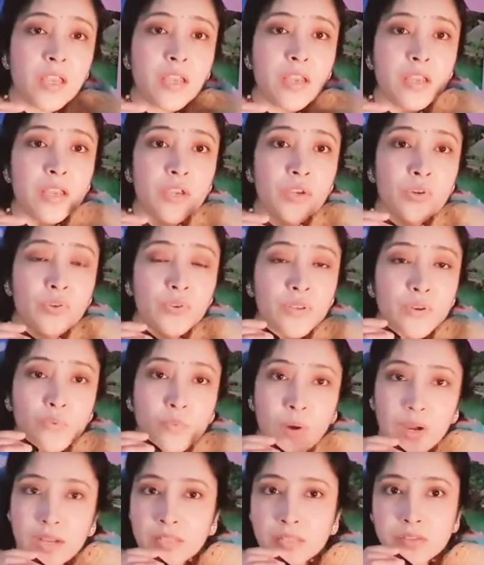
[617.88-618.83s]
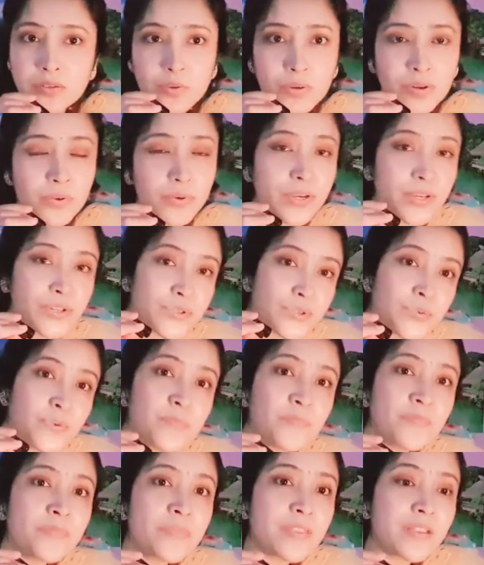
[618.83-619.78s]
the ones who are going
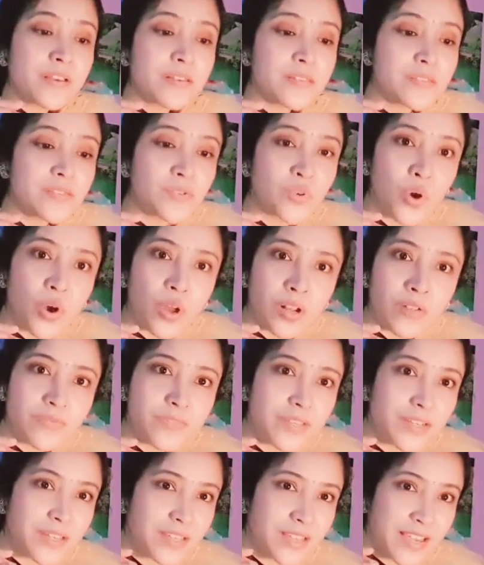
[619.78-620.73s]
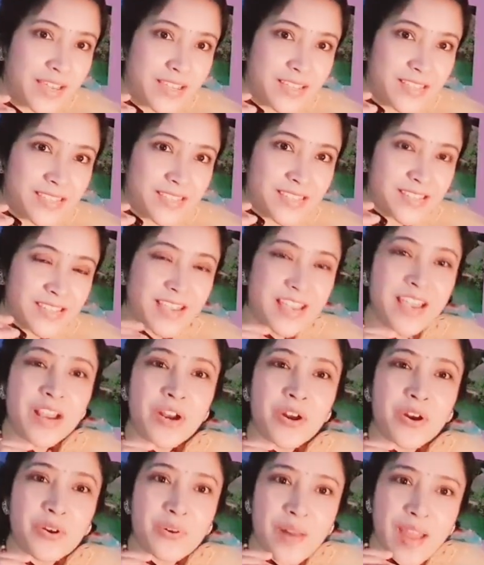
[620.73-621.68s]
to solve the case,
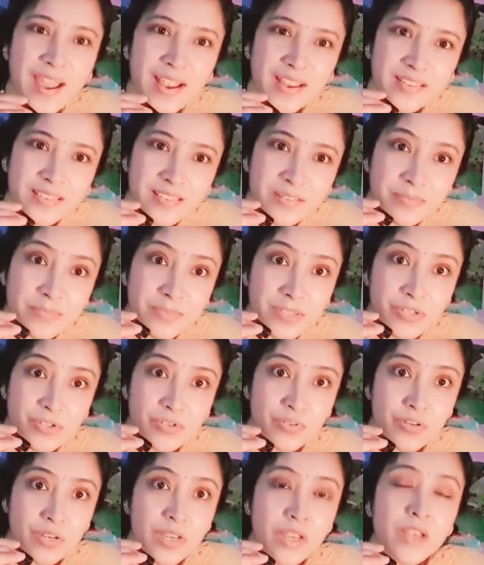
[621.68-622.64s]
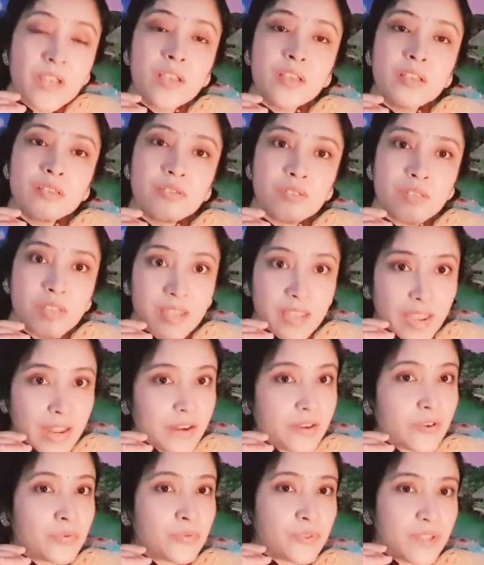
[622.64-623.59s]
crack the mystery. So they
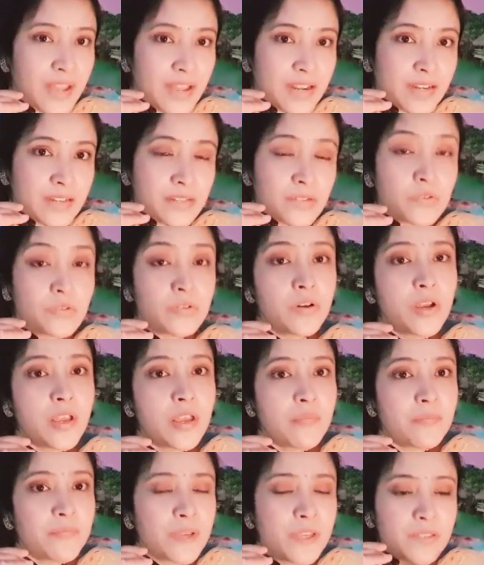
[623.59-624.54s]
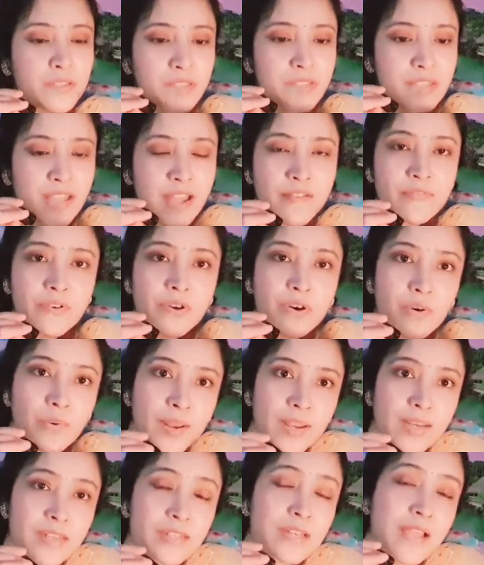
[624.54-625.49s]
can do that. So because they have
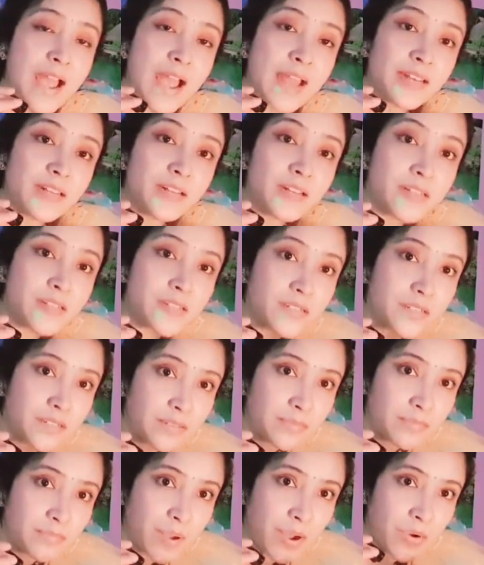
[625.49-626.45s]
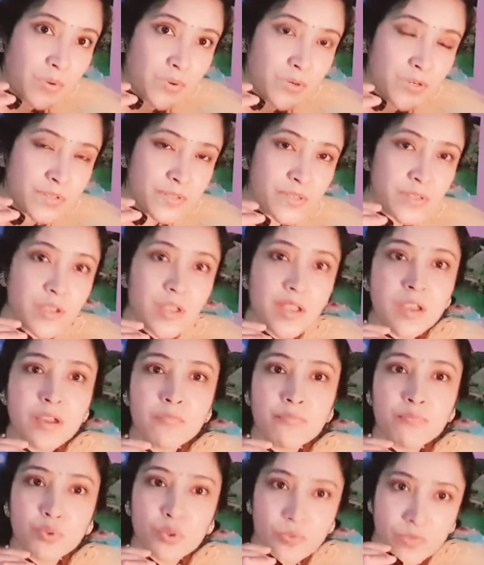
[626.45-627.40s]
great analytical powers,
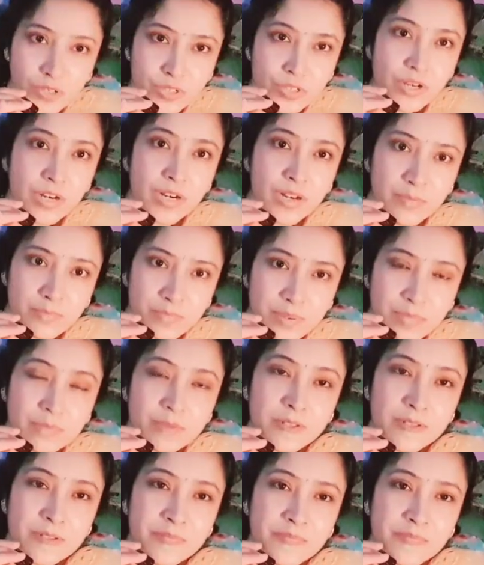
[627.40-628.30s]
Purvashadha people.